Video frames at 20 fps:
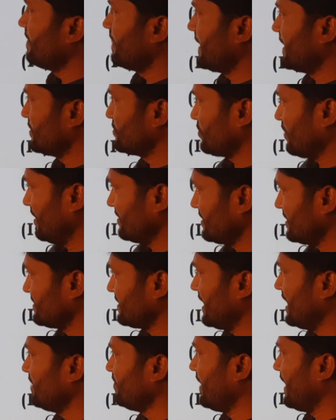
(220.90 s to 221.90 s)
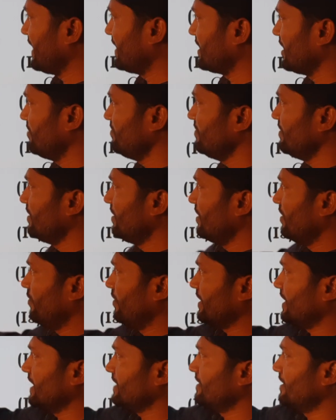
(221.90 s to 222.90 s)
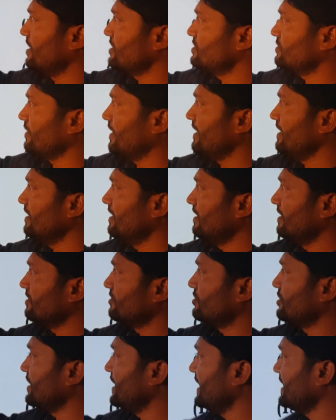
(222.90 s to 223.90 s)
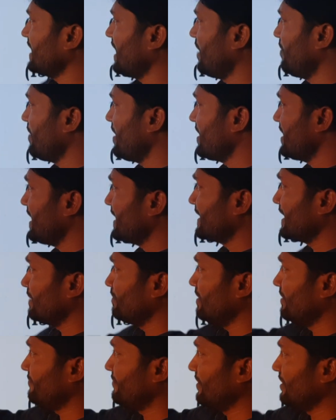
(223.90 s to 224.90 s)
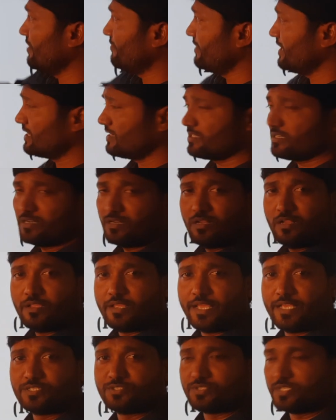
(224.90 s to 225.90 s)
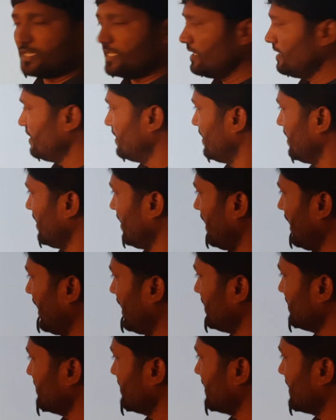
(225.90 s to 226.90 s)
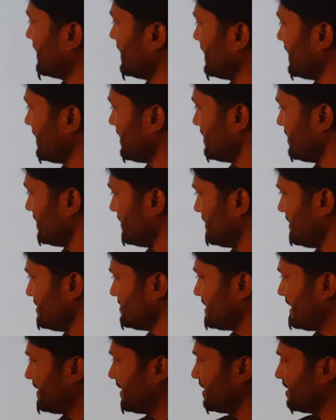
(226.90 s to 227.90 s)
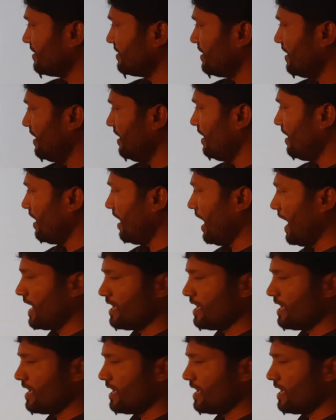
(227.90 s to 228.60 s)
that is called as the same item. Okay, that's why 3 comma A can be filled with S3 and D is ended in the